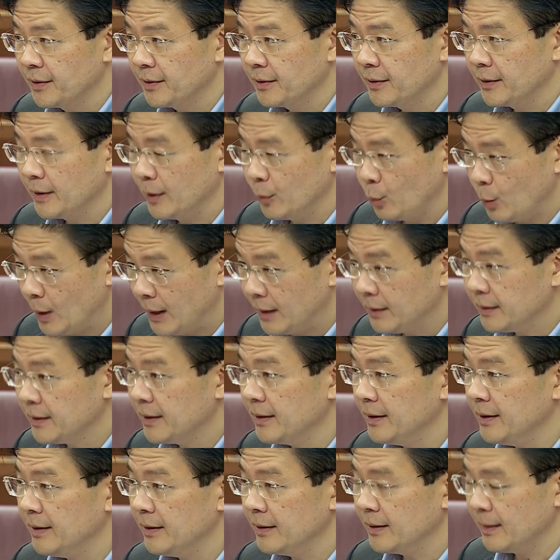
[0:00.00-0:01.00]
the
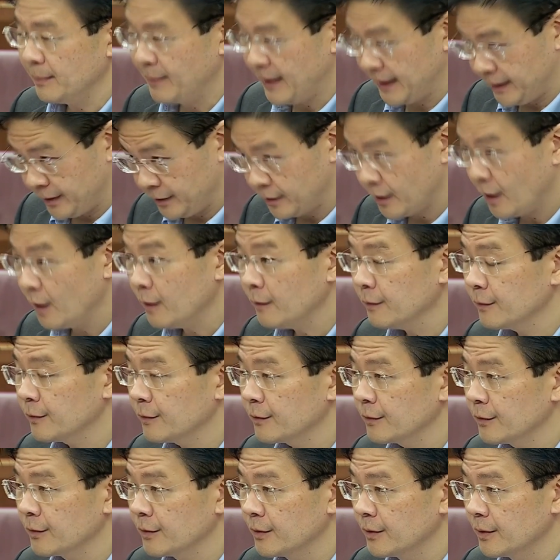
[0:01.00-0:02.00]
wealthy, the better off,
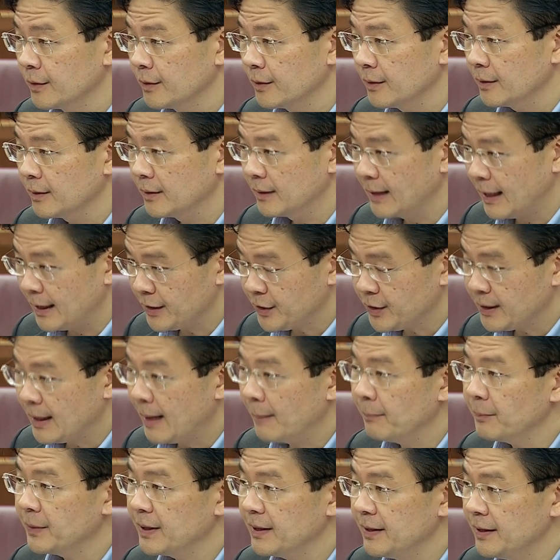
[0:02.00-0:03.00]
large
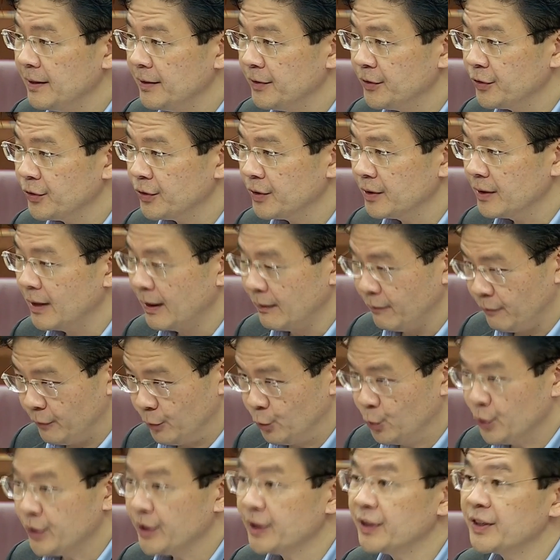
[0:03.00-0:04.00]
companies, and
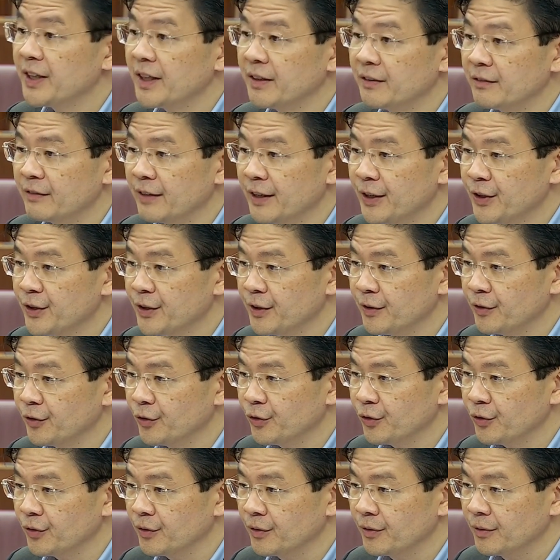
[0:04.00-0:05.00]
future
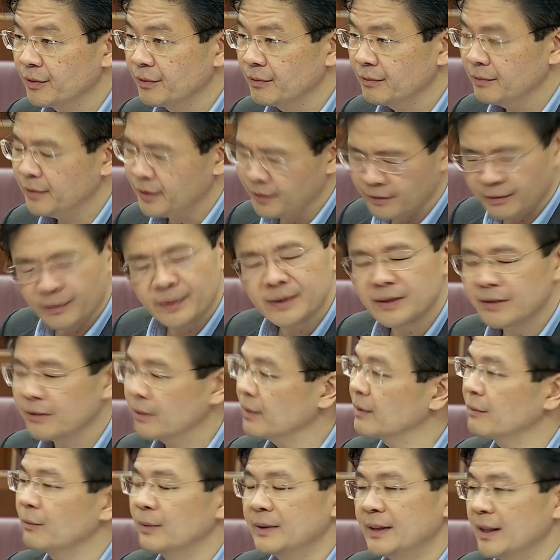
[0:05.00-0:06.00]
generations. So
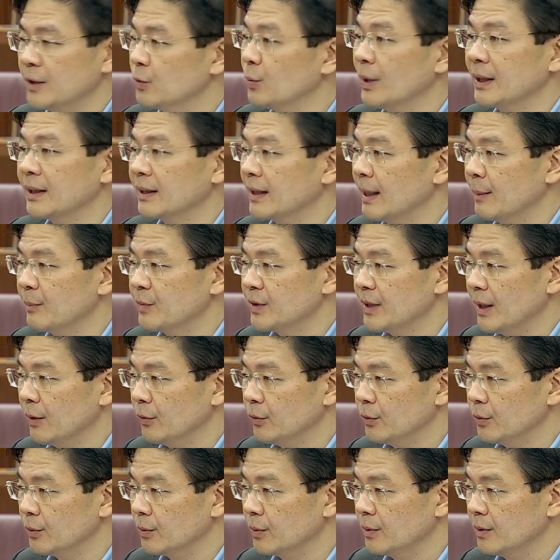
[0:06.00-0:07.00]
that's what it comes down
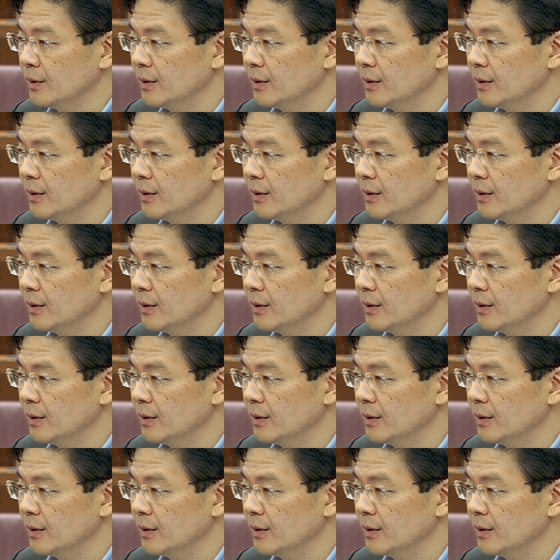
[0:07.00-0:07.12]
to.